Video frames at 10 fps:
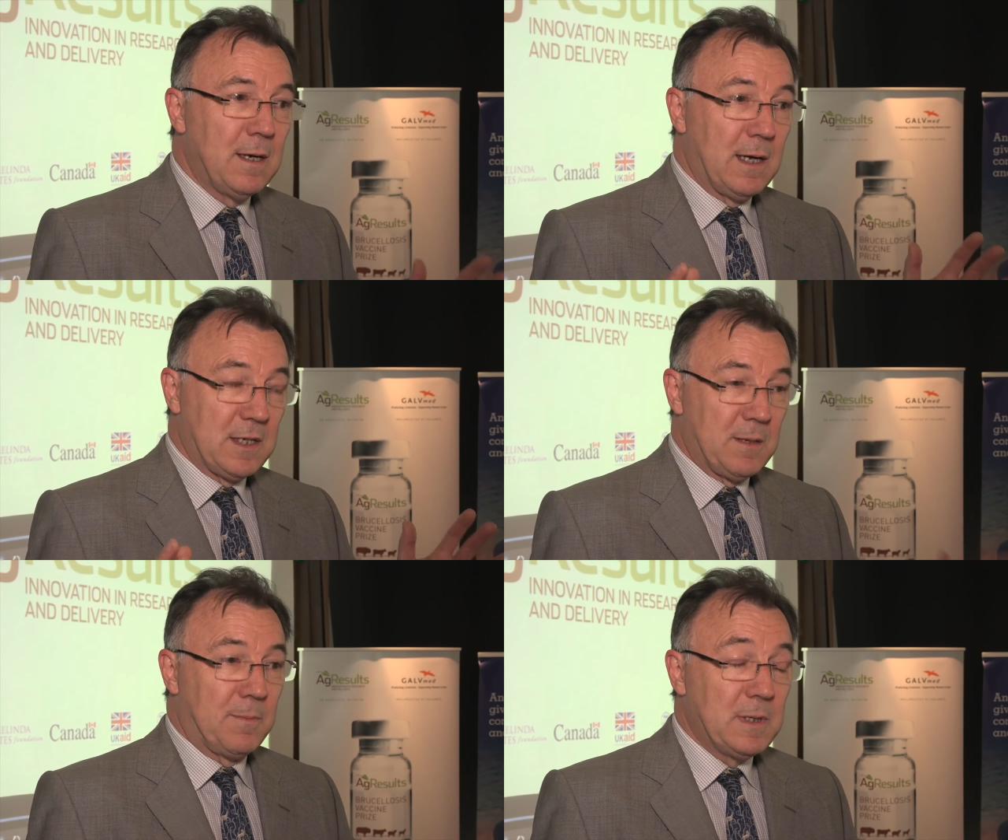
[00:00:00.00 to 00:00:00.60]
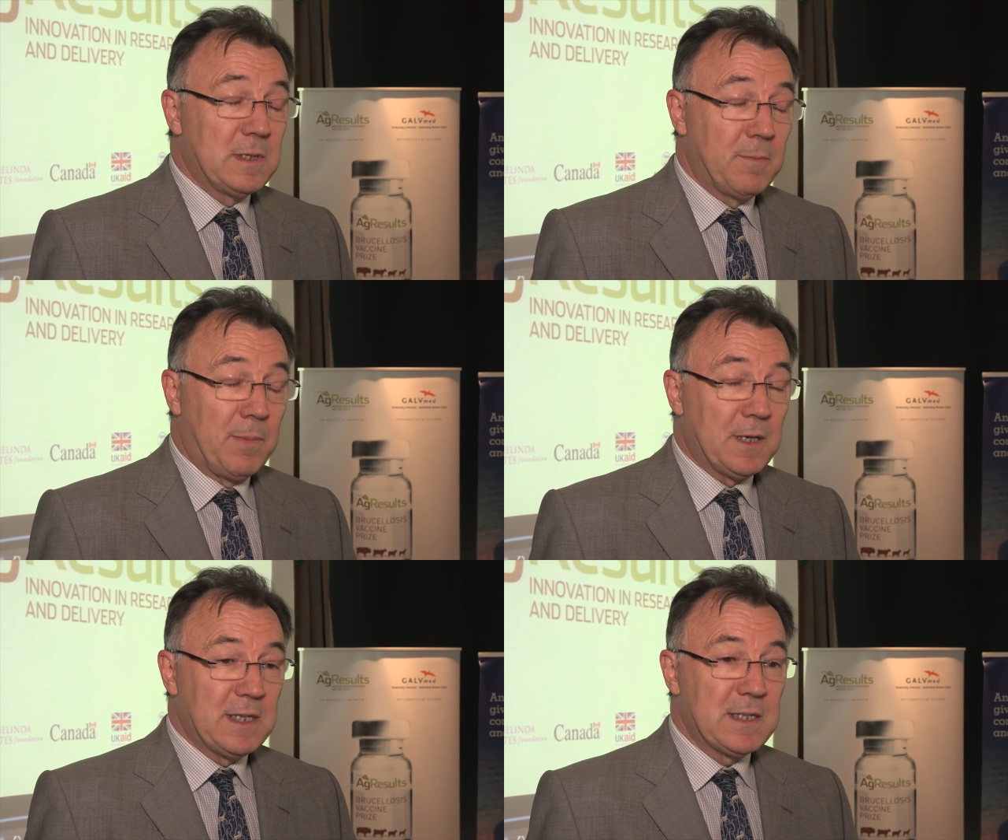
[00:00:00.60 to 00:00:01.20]
uh, to, to
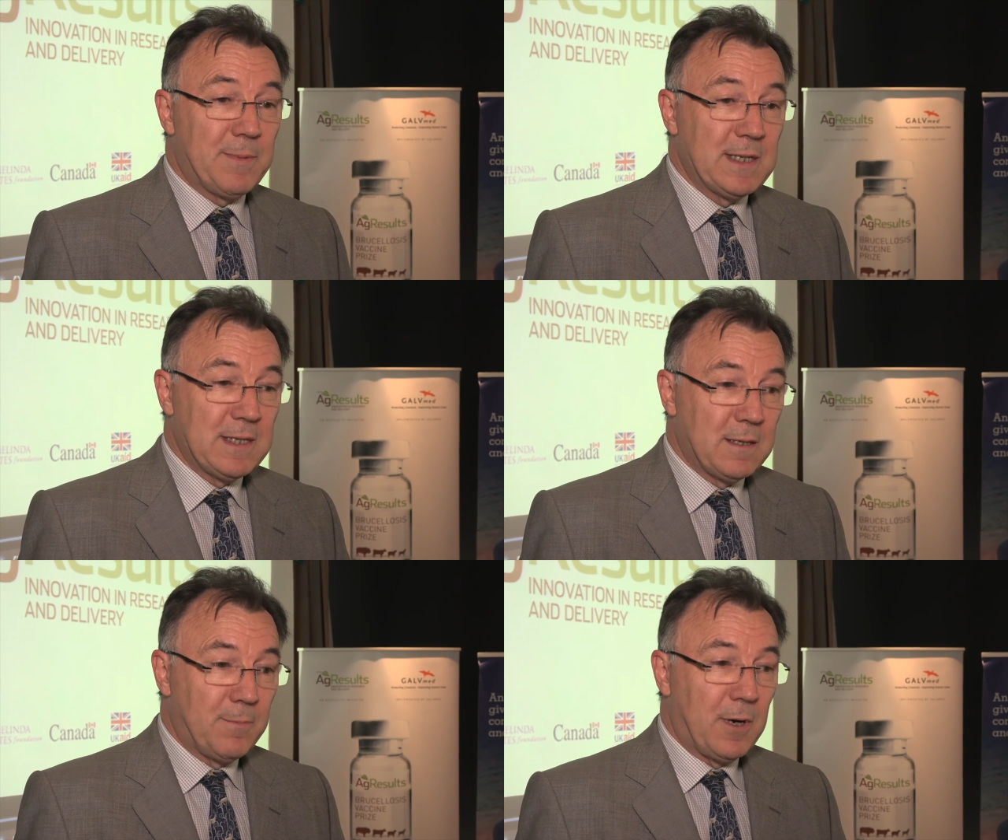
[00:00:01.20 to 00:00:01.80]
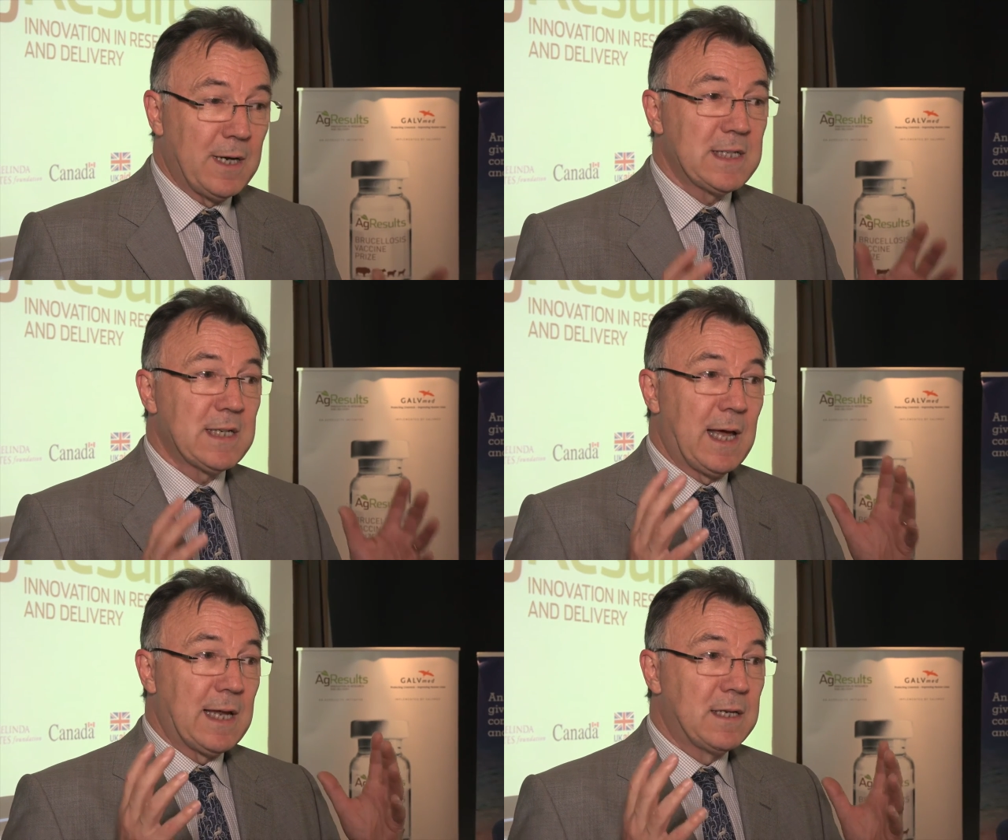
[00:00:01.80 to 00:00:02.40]
participate in the prize,
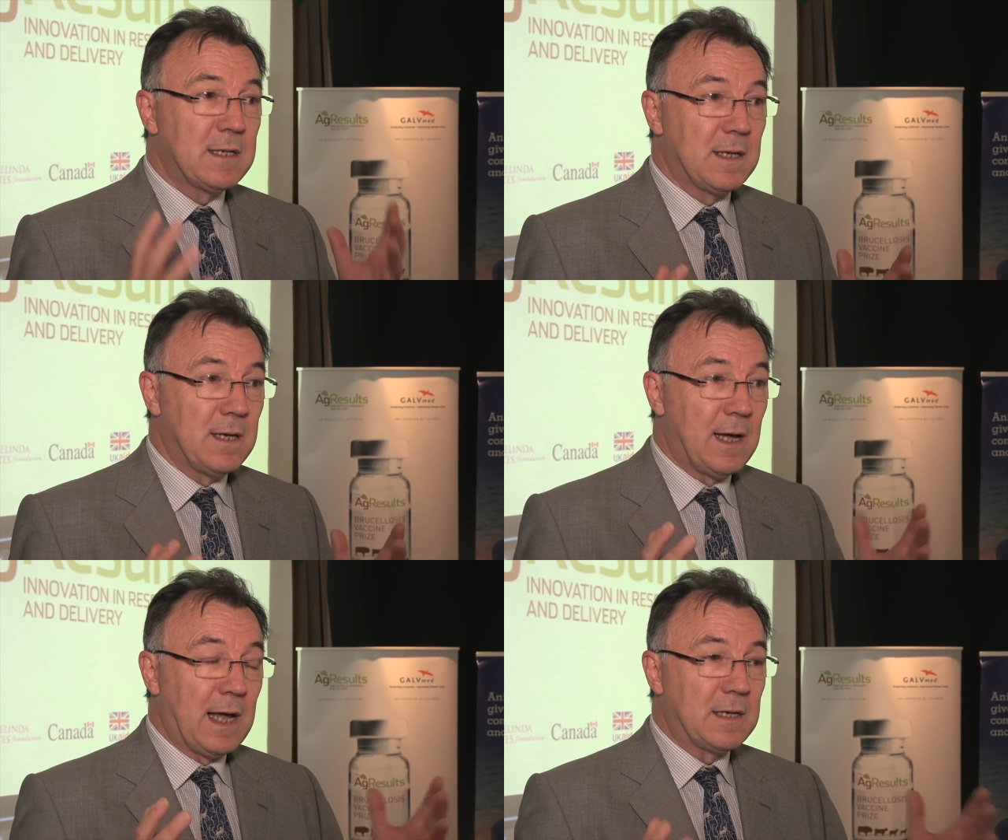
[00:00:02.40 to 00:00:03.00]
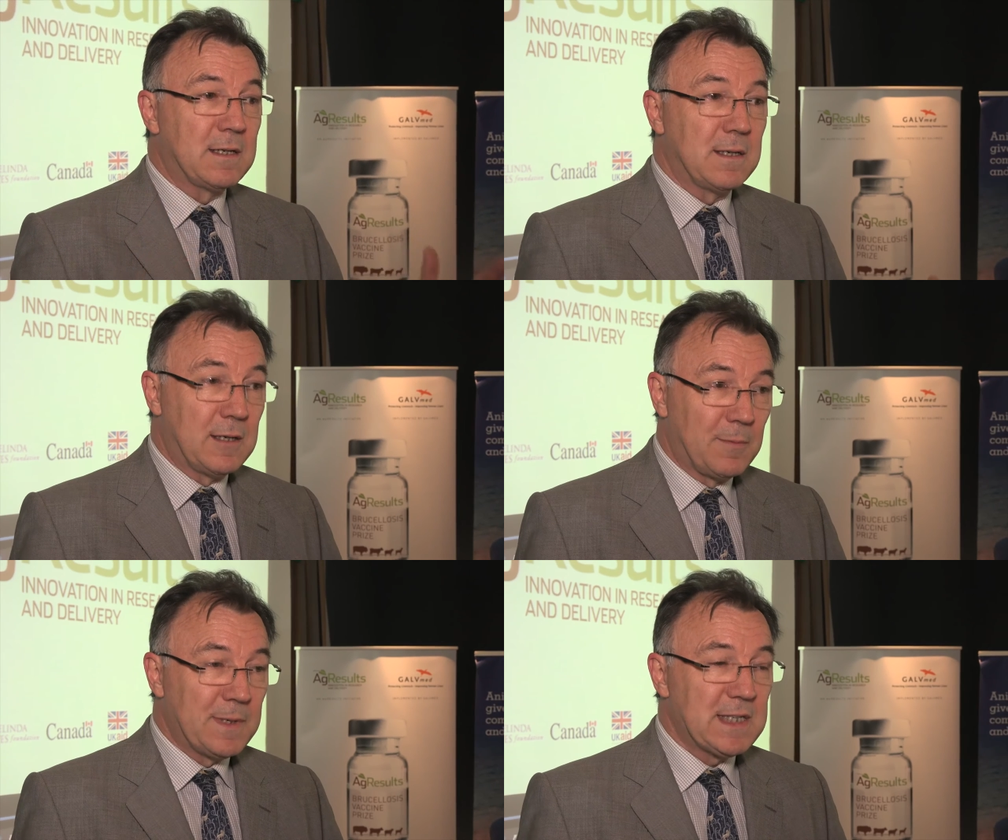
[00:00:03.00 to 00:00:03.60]
and, uh, and
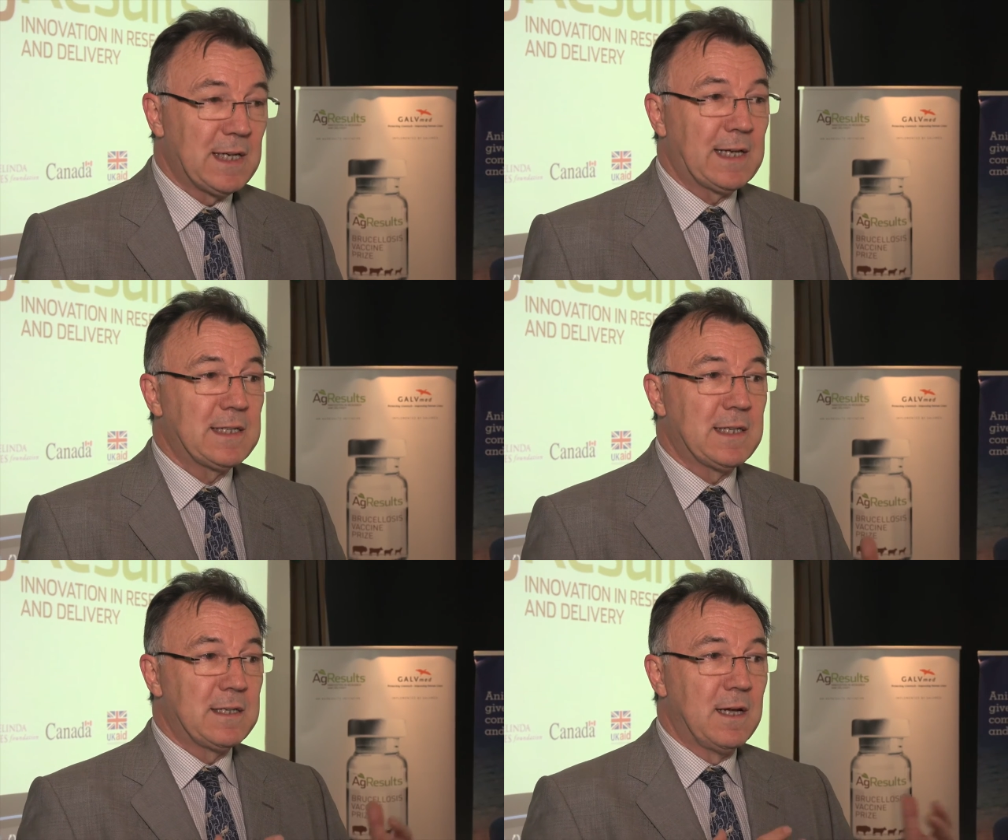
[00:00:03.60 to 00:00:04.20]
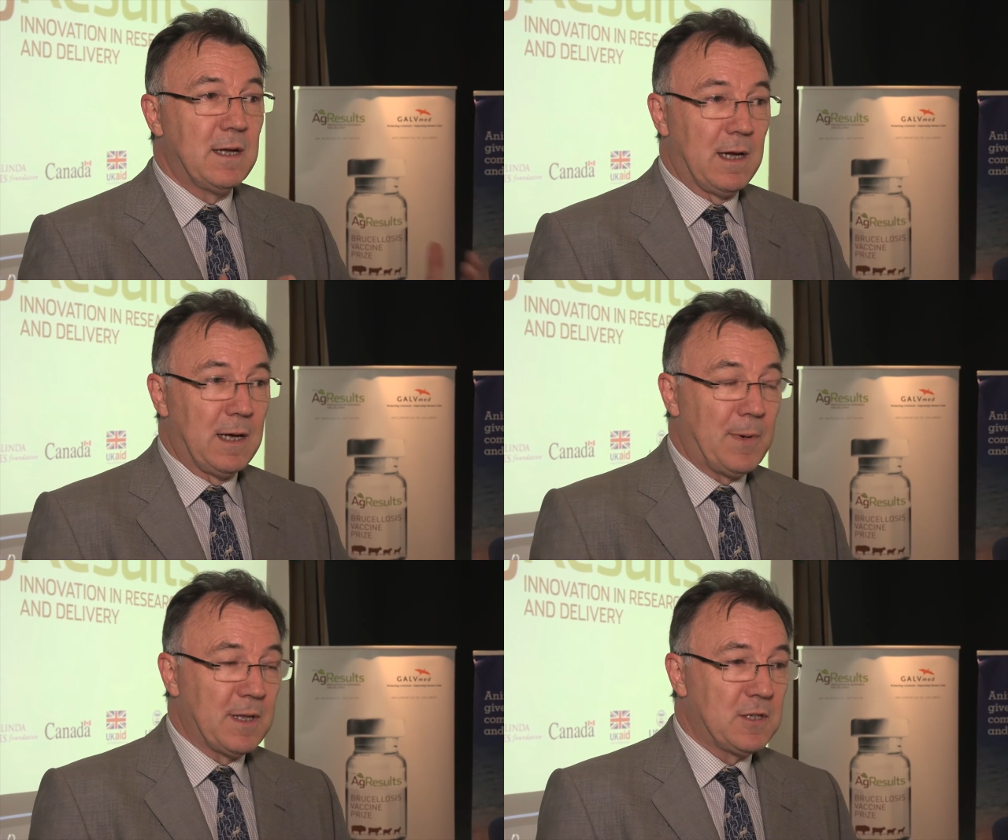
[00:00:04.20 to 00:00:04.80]
it'll be selected
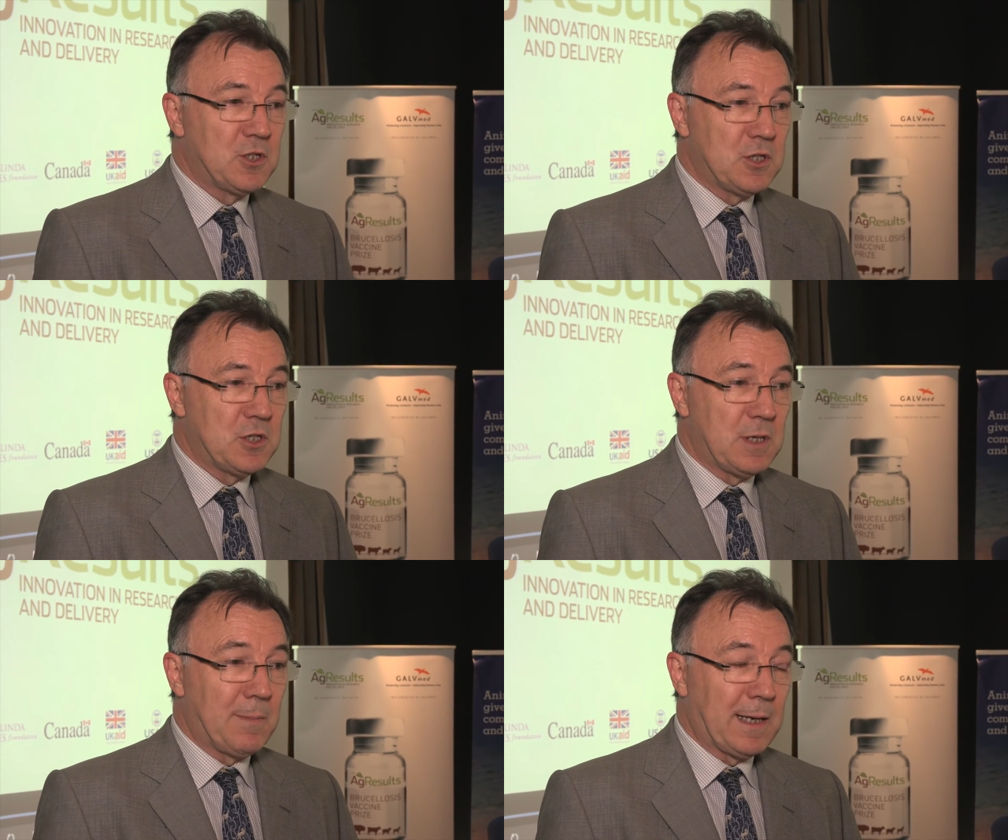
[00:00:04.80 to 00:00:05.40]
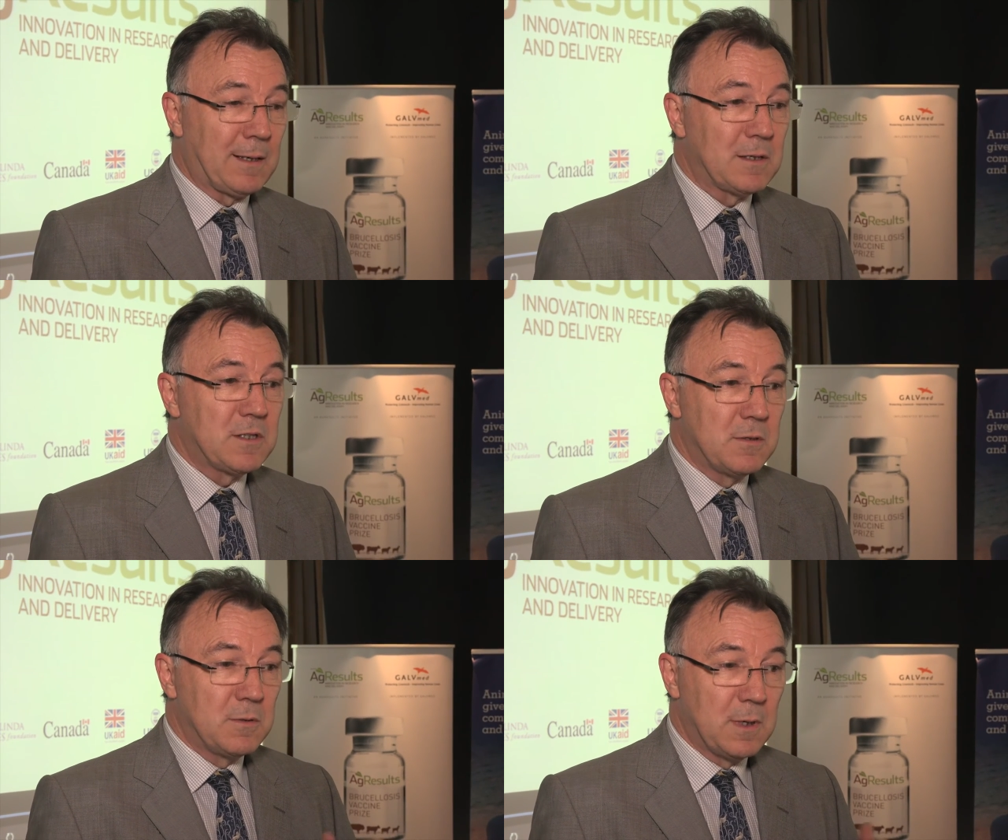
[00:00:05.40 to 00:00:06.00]
uh, by the judging panel to,